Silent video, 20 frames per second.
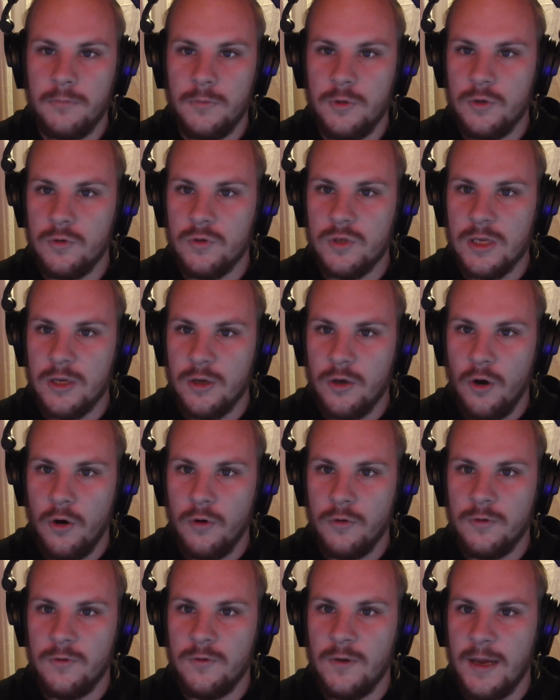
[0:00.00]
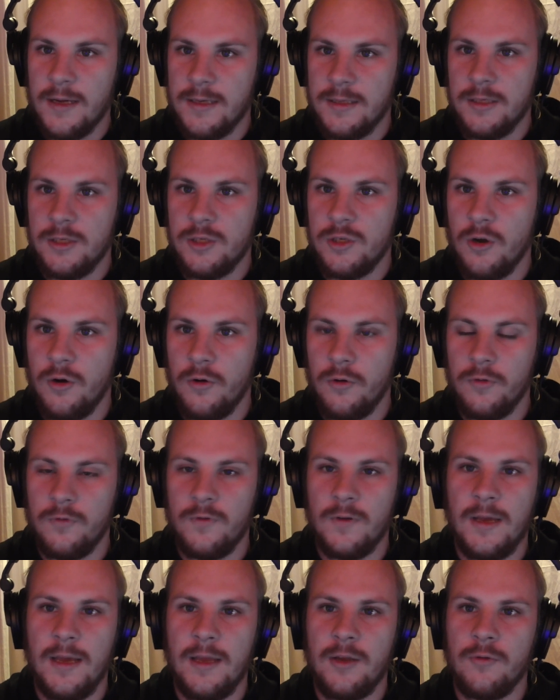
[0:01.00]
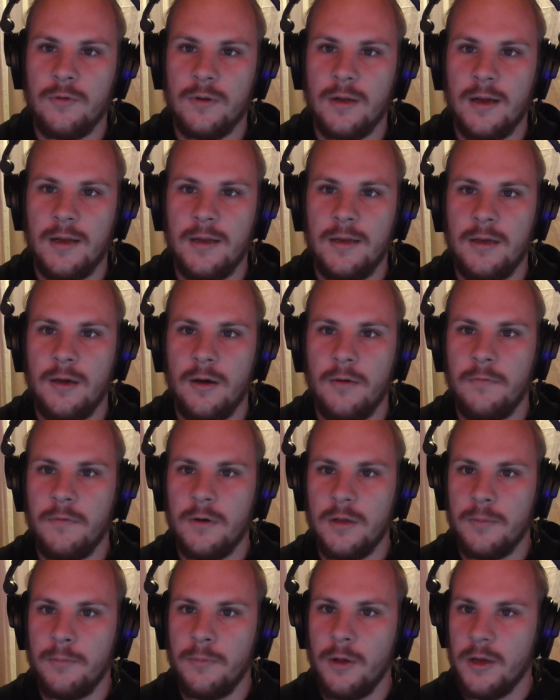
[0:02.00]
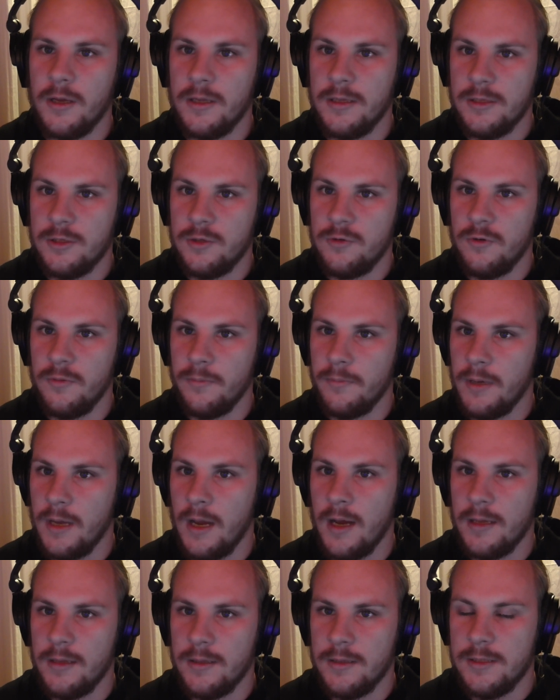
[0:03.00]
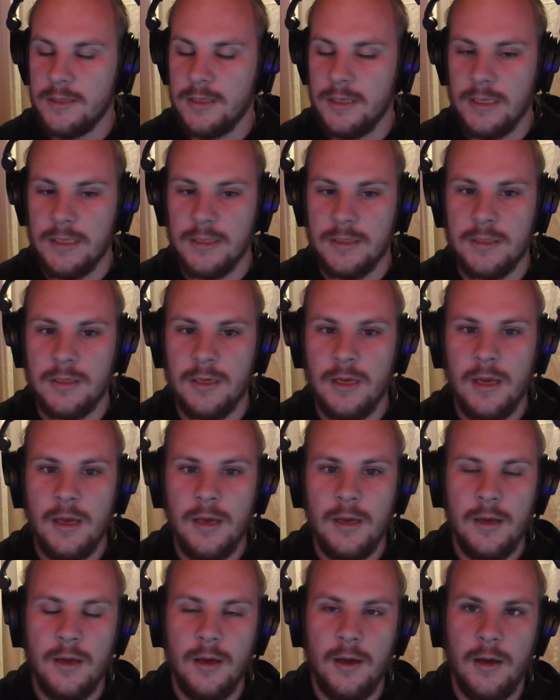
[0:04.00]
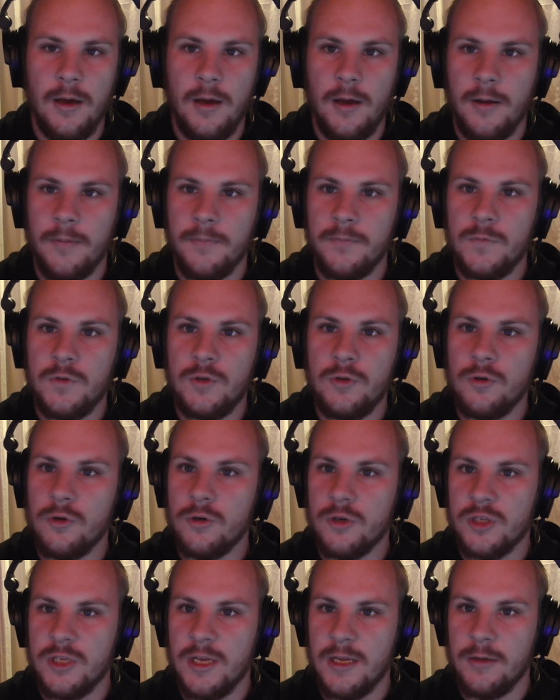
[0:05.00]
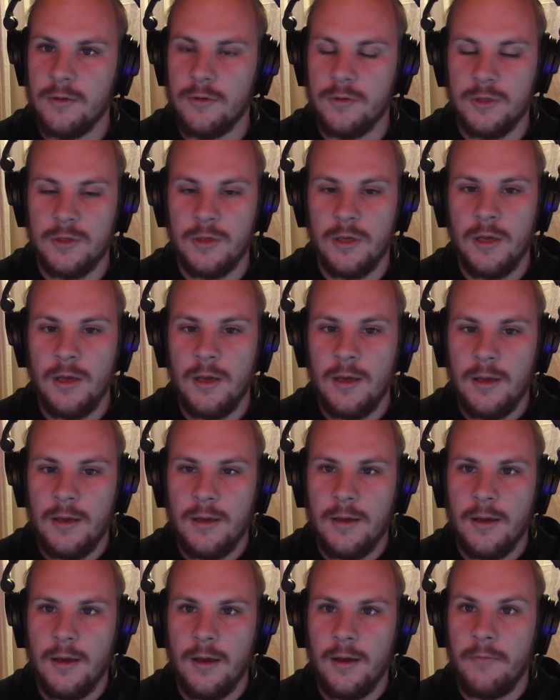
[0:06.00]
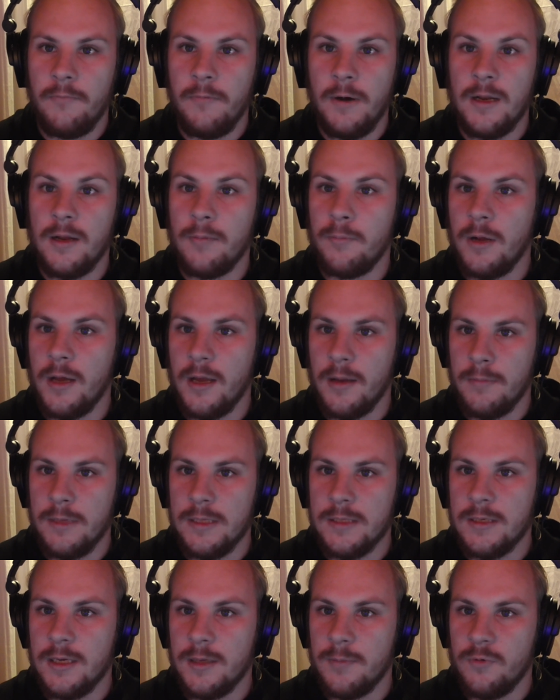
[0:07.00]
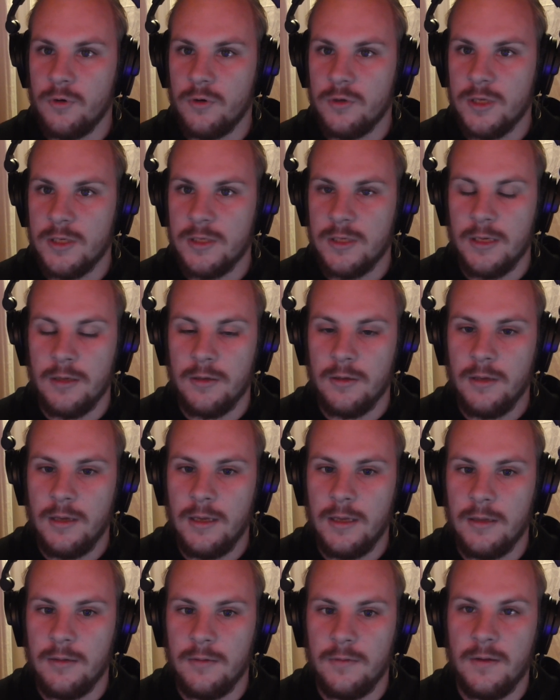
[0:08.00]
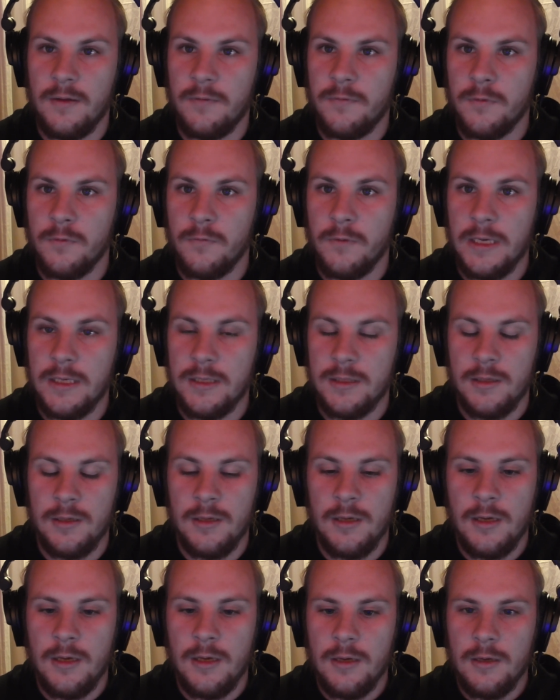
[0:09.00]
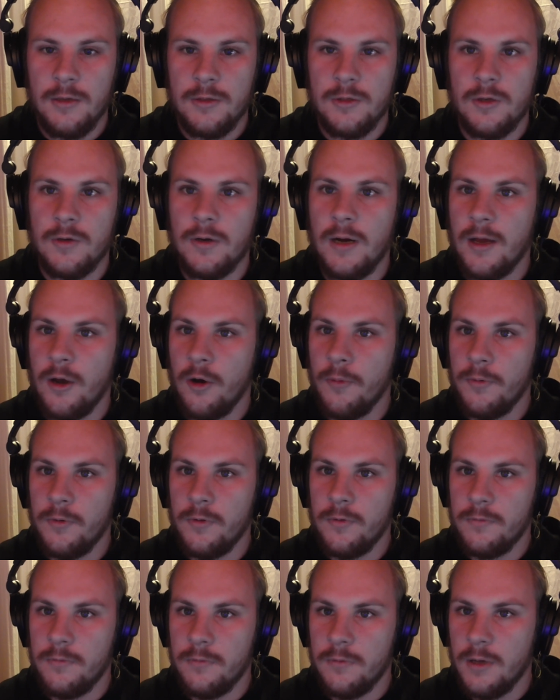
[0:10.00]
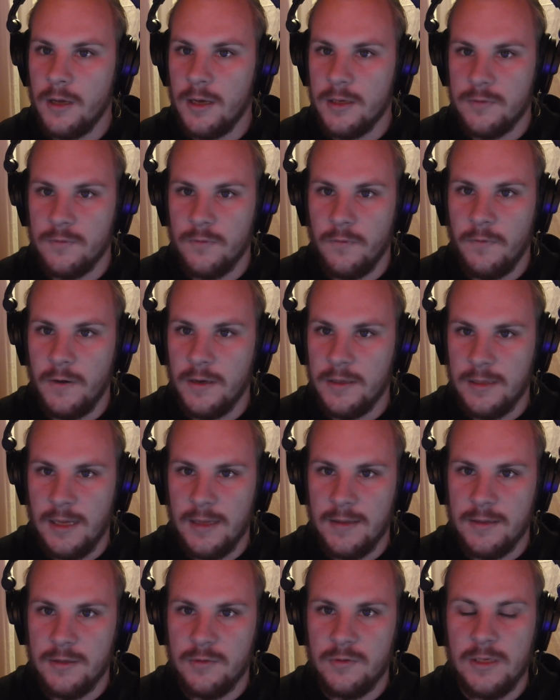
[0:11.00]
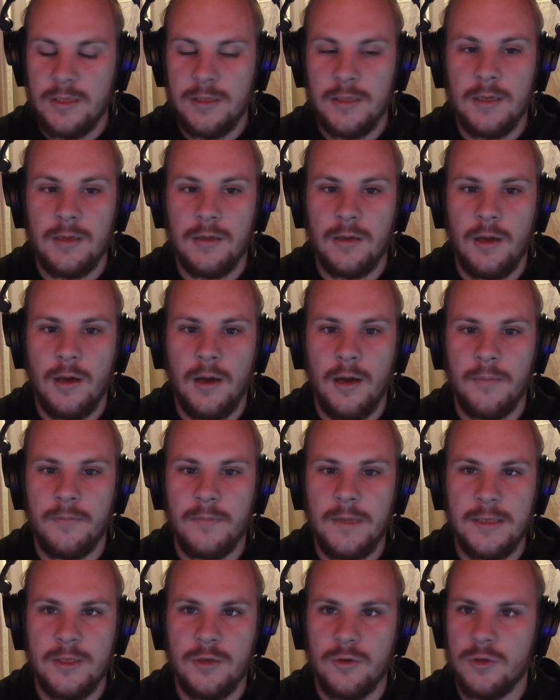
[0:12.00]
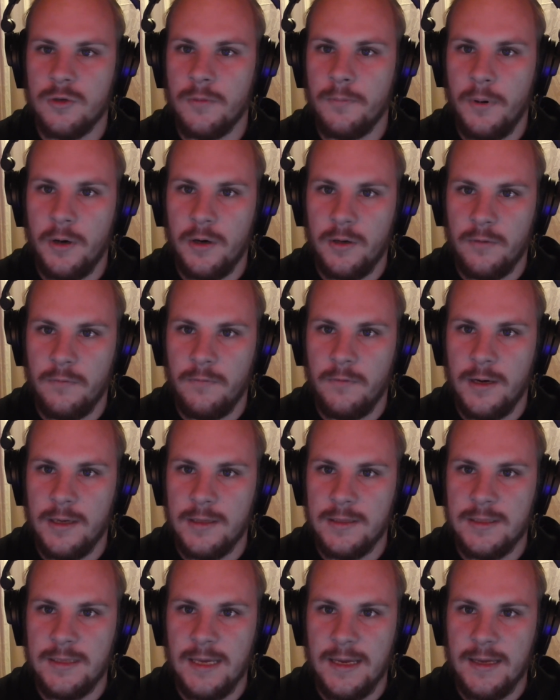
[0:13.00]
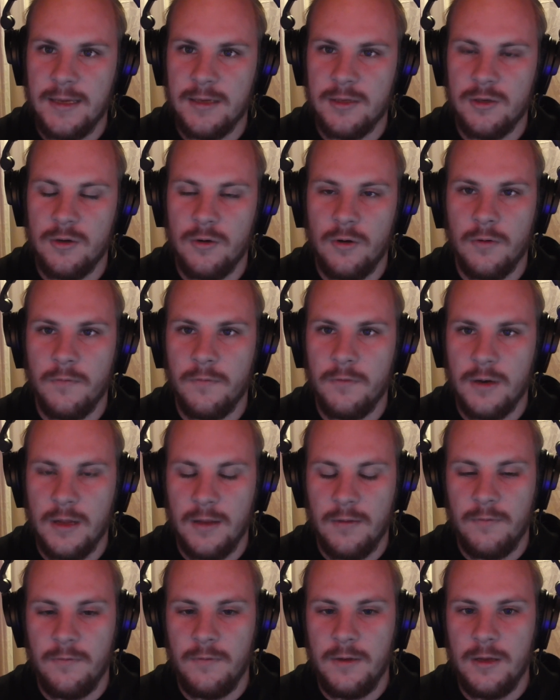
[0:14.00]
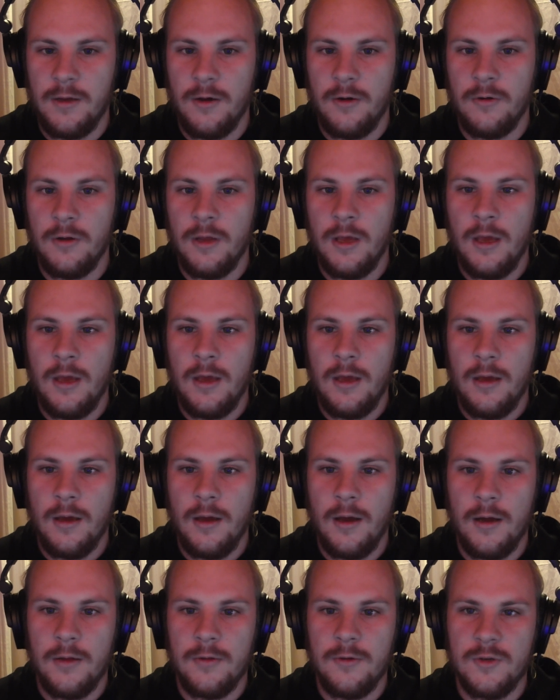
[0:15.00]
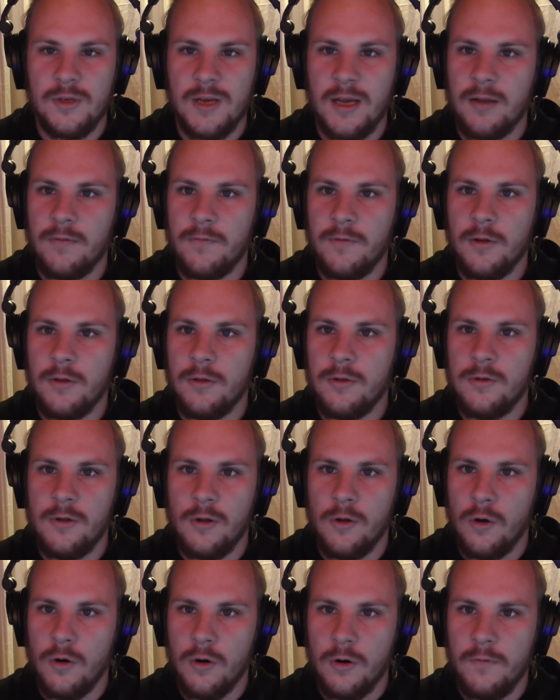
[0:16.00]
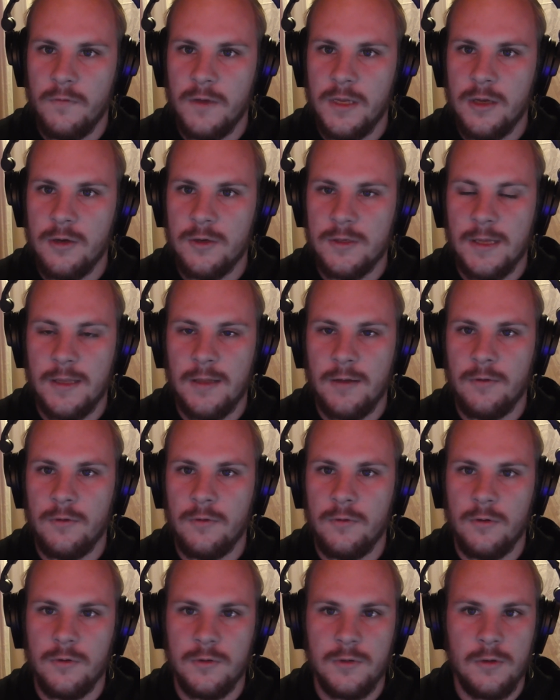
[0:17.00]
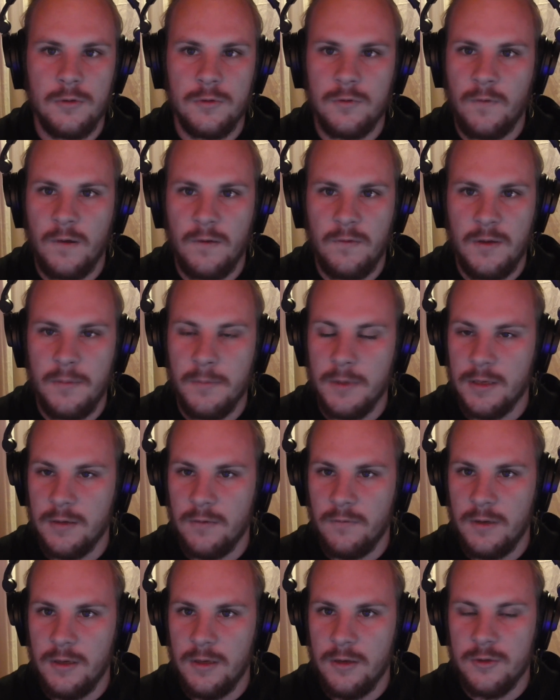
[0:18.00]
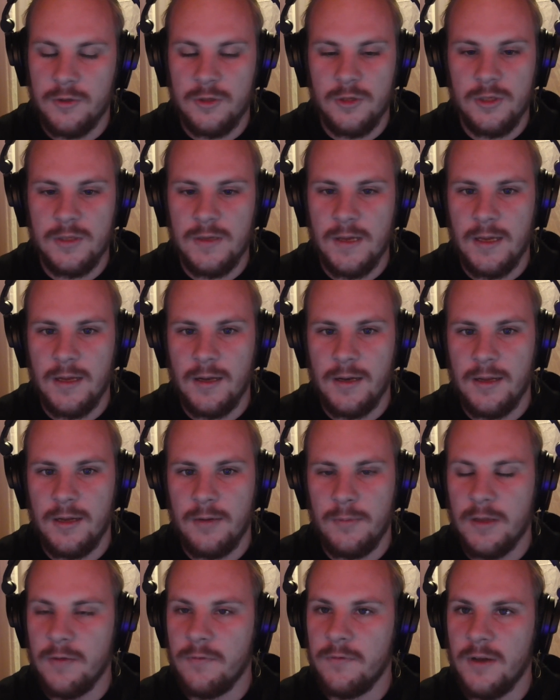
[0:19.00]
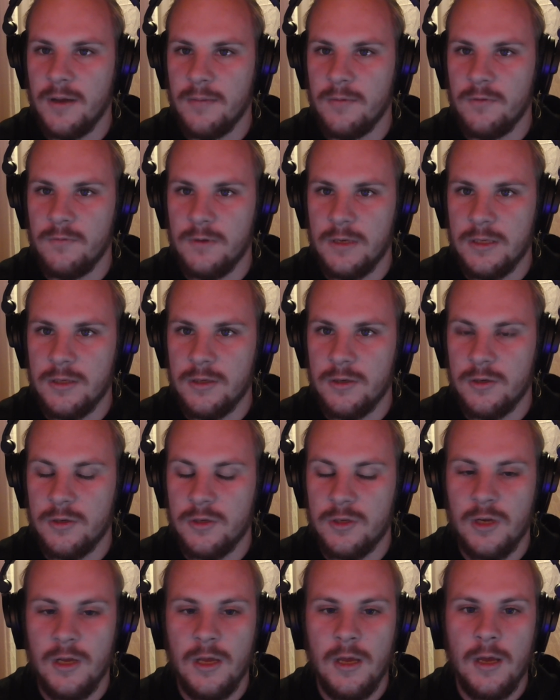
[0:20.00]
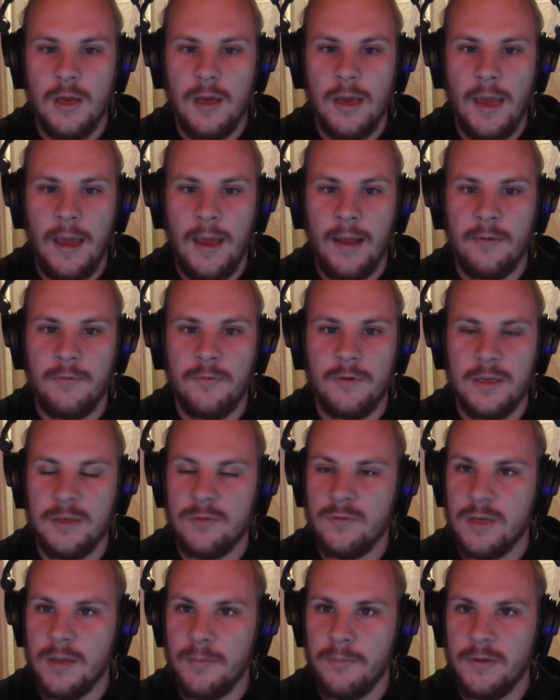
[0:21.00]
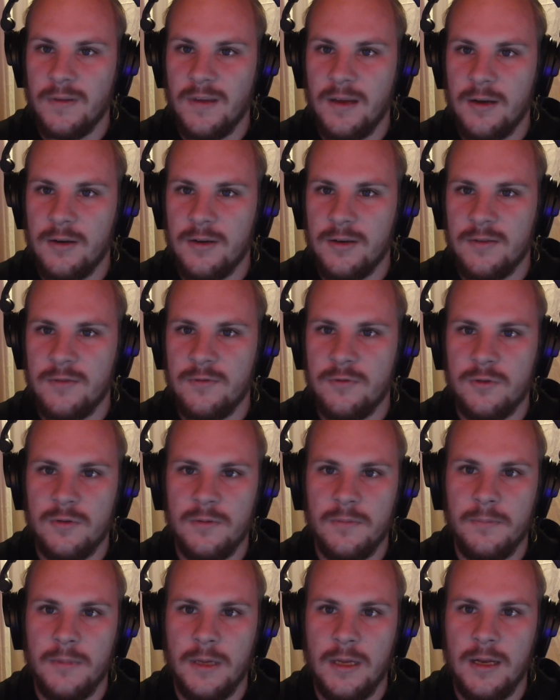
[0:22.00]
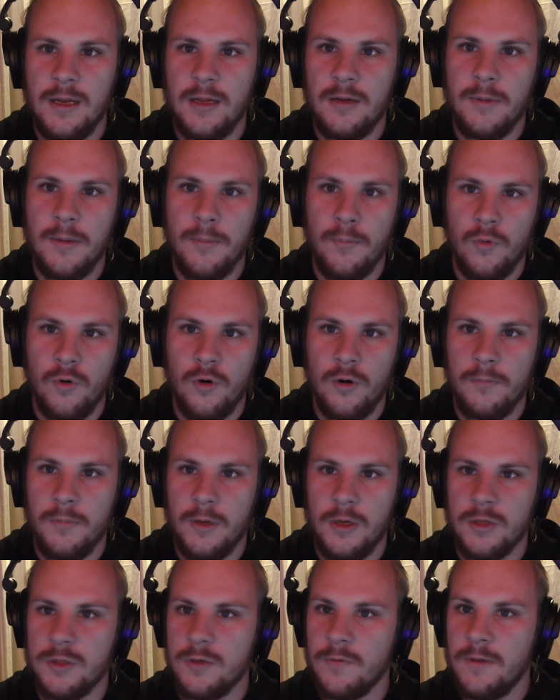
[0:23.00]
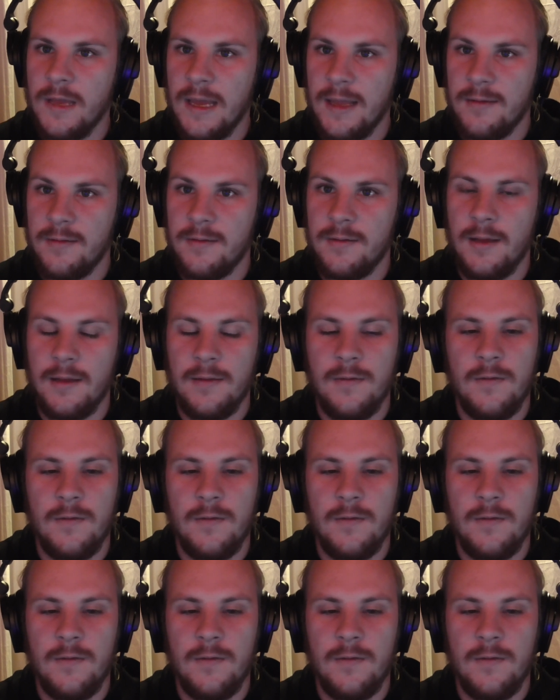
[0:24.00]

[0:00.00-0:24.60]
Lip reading: using code to actually show you, to get you an idea of what a plugin is doing behind the scenes to your signals when applying mid-side processing in different ways. So I hope you guys will find that interesting. That's also part of why it's taking so long for that video. Those kind of the longer videos that I do, those 50-minute videos, just take a little bit of time to research. And for this one in particular, it took me a little bit more because of that